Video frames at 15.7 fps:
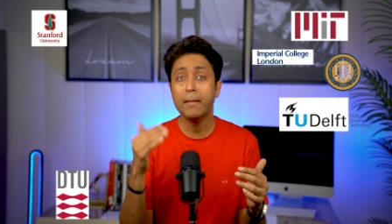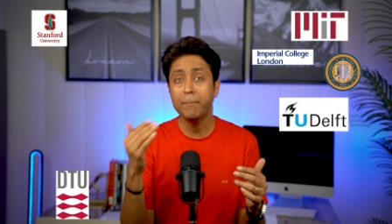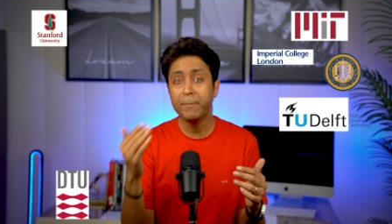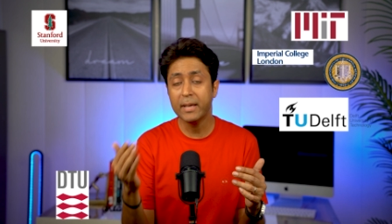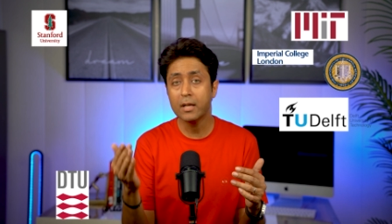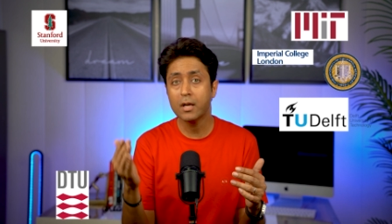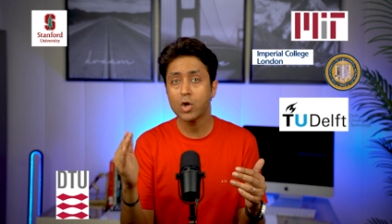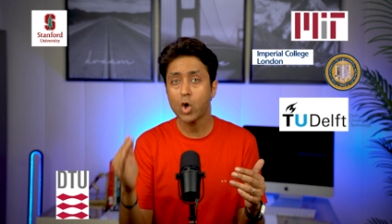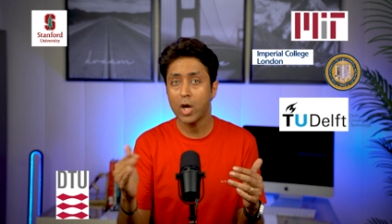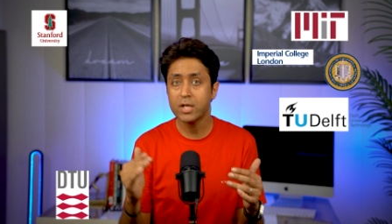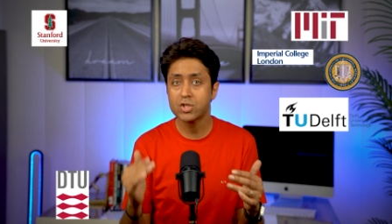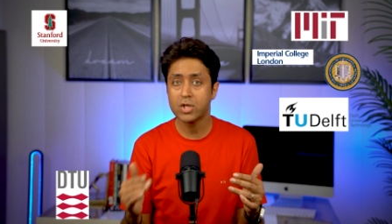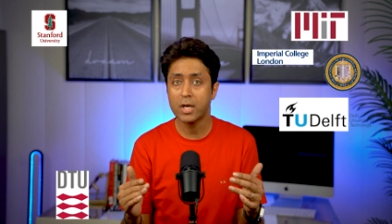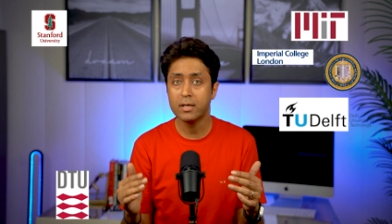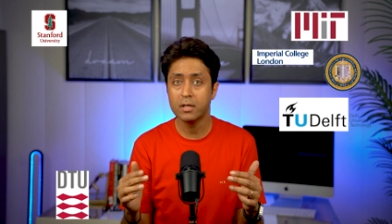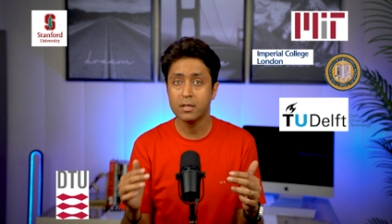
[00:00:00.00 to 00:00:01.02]
Imperial
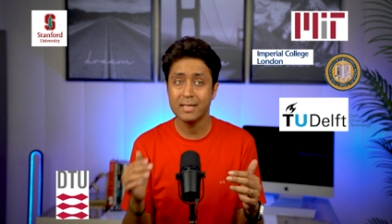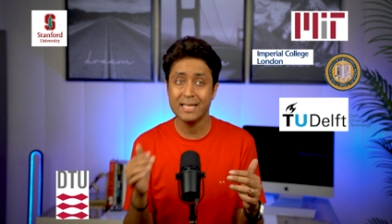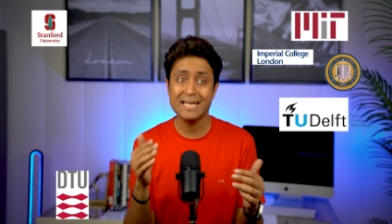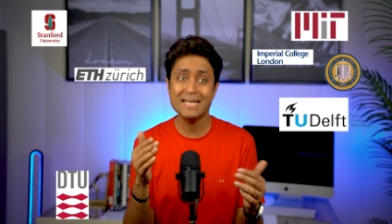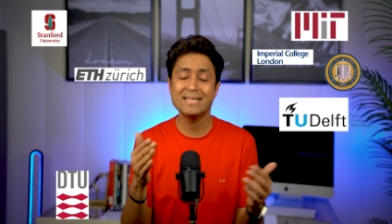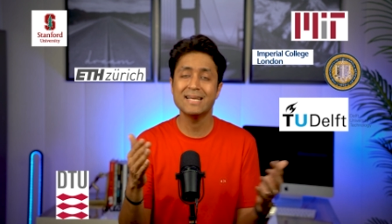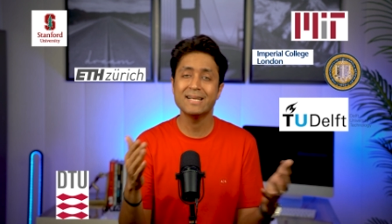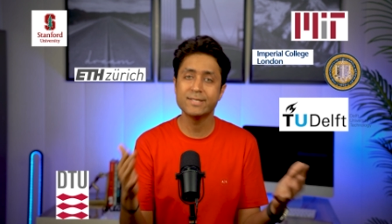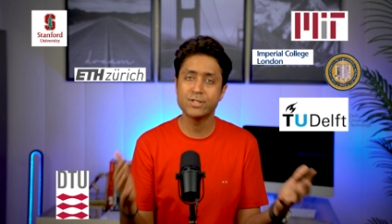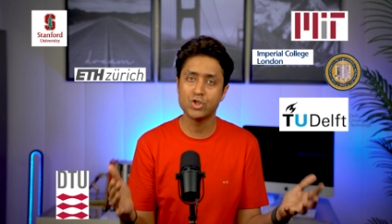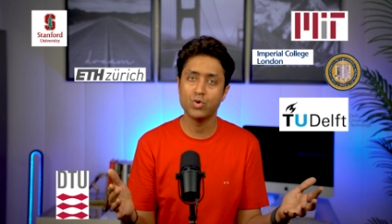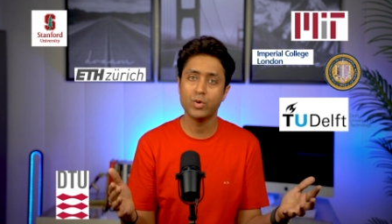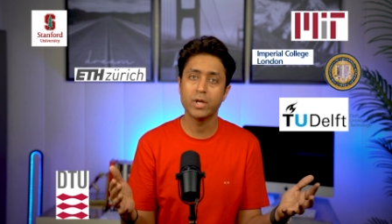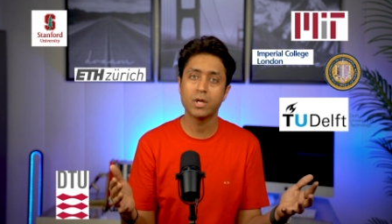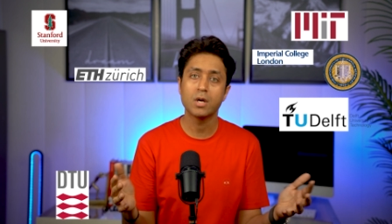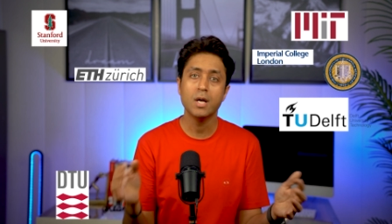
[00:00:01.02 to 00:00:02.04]
College London, ETH
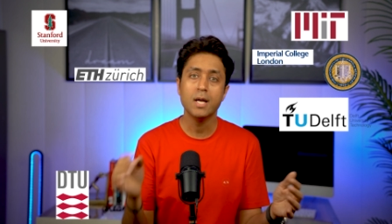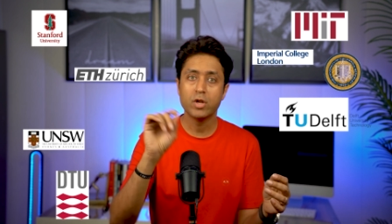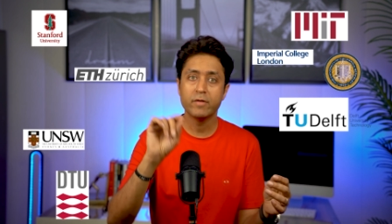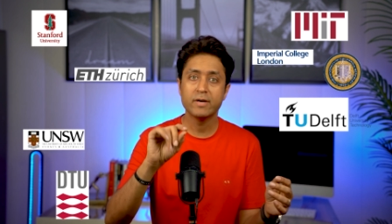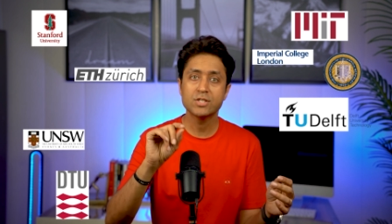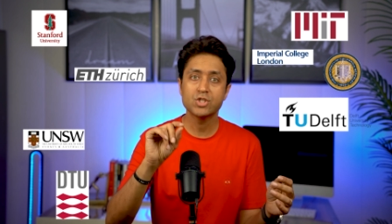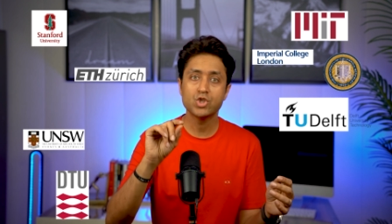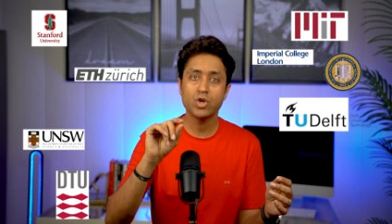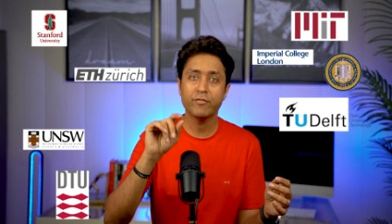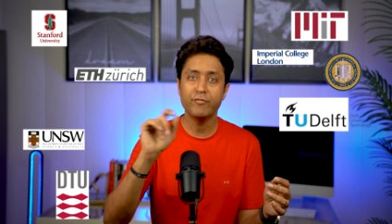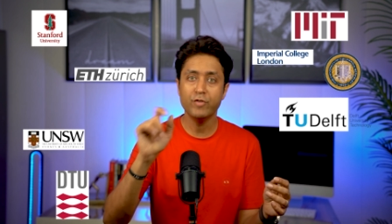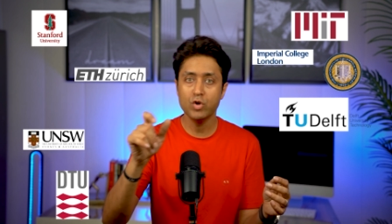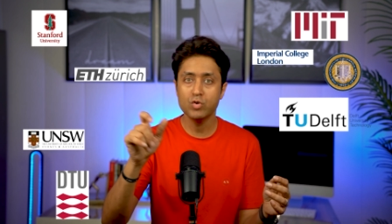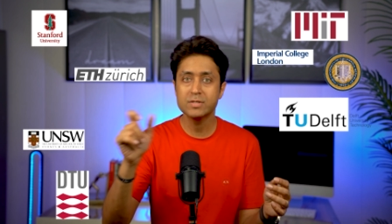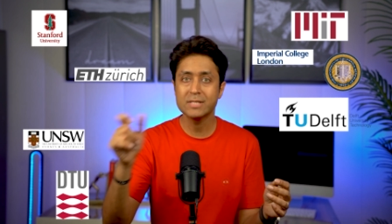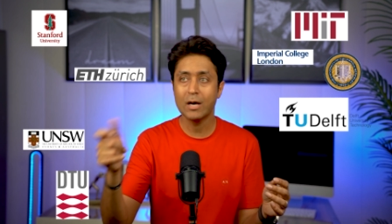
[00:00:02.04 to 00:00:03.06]
Zurich, University of
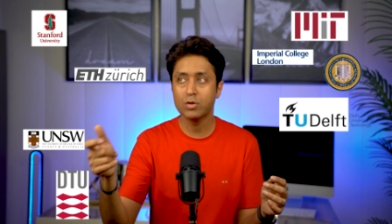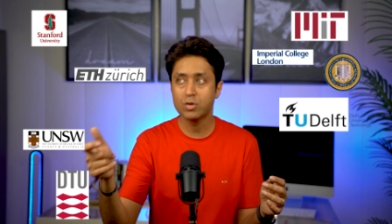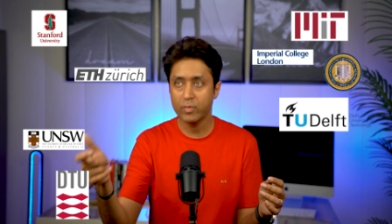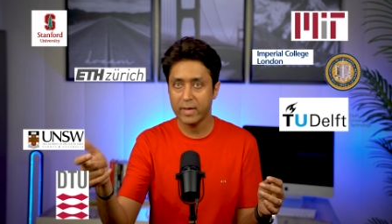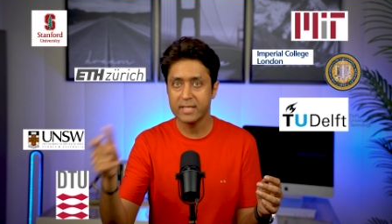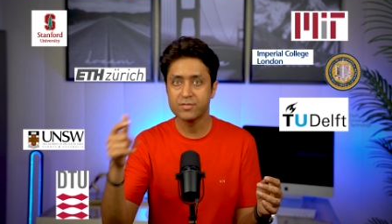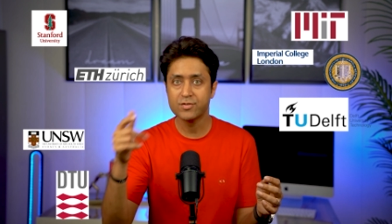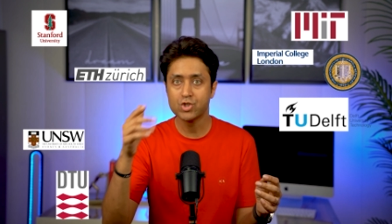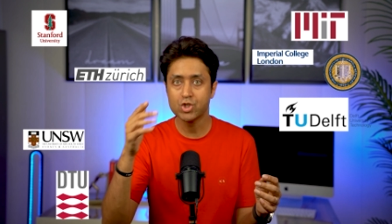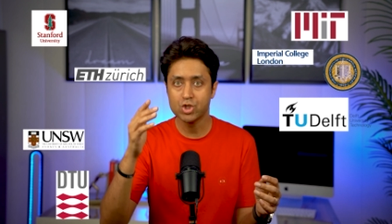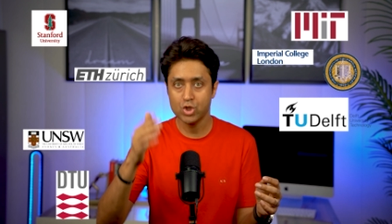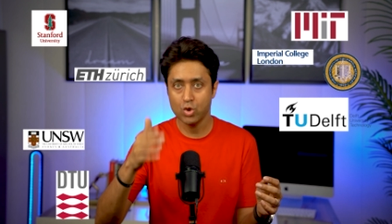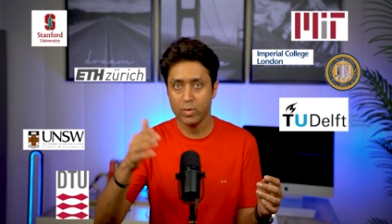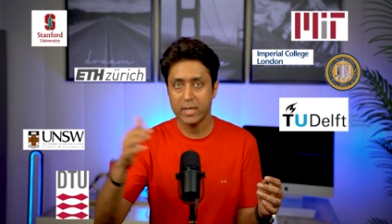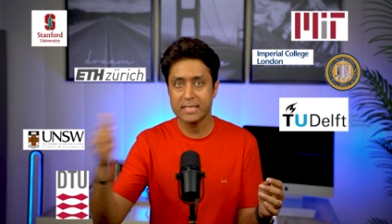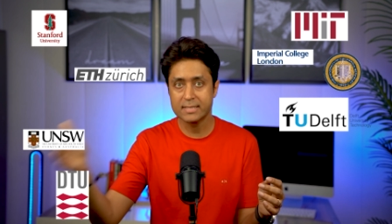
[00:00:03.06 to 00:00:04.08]
New South Wales, which
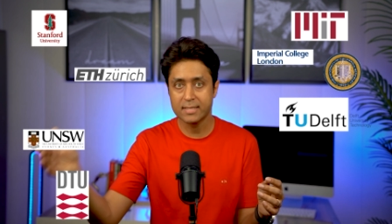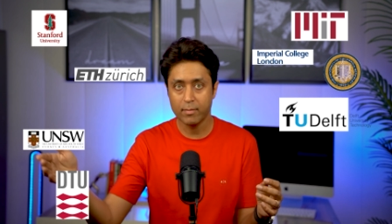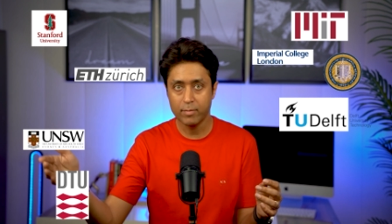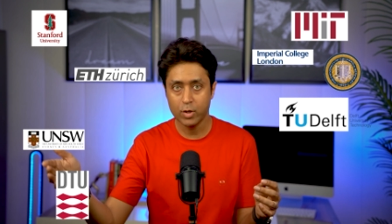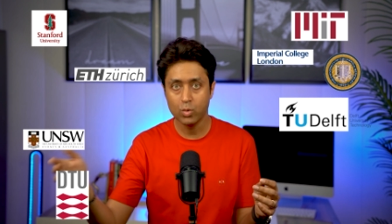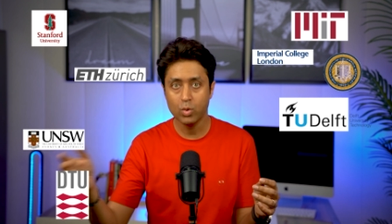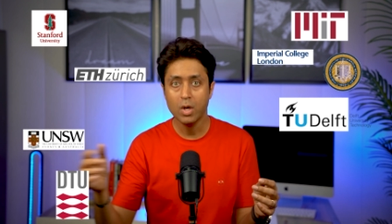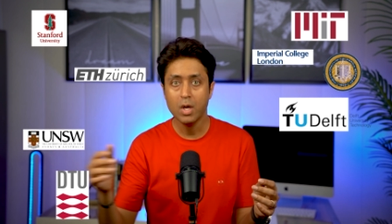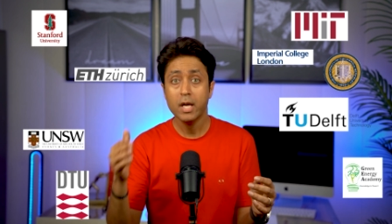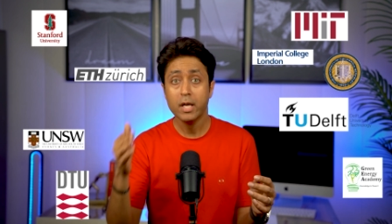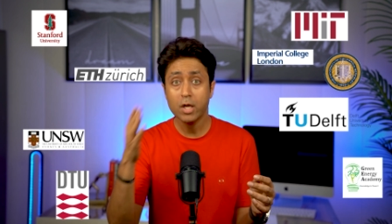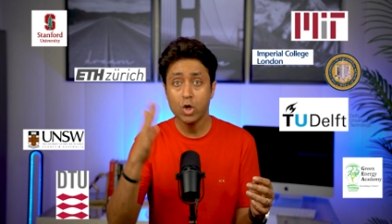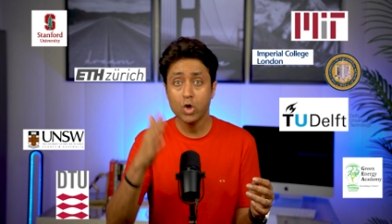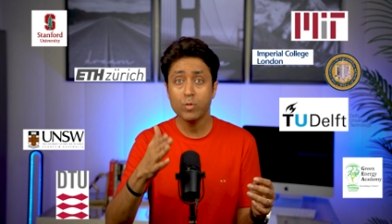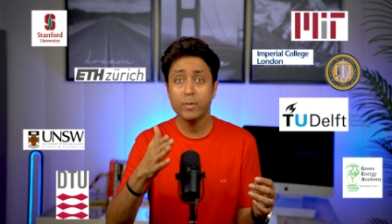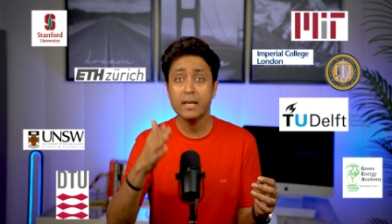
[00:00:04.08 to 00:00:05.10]
is UNSW,
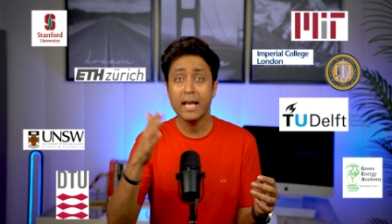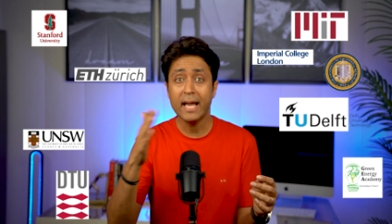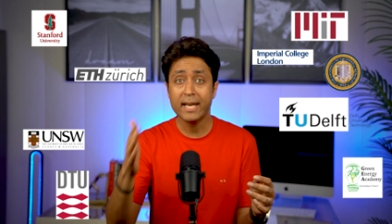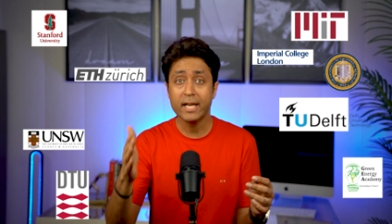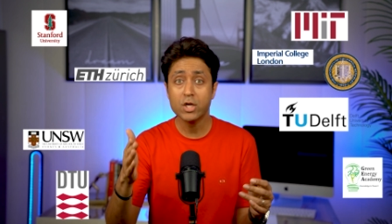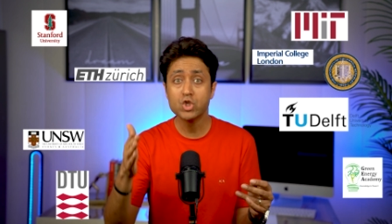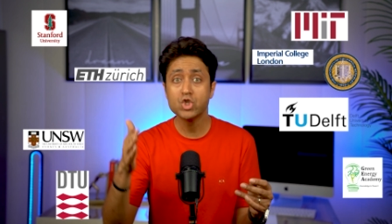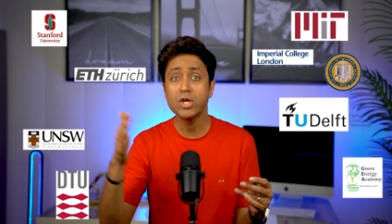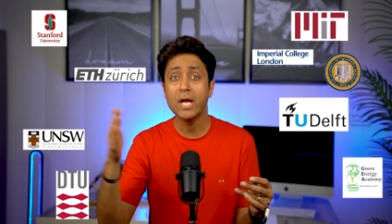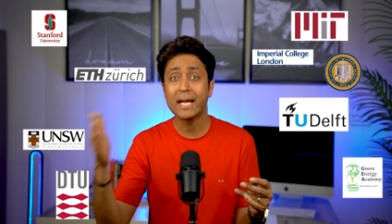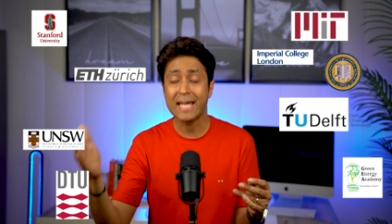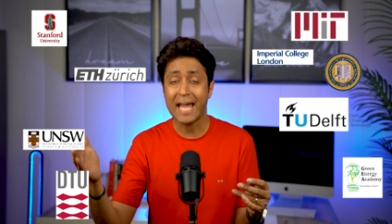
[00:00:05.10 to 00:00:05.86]
Renewable Energy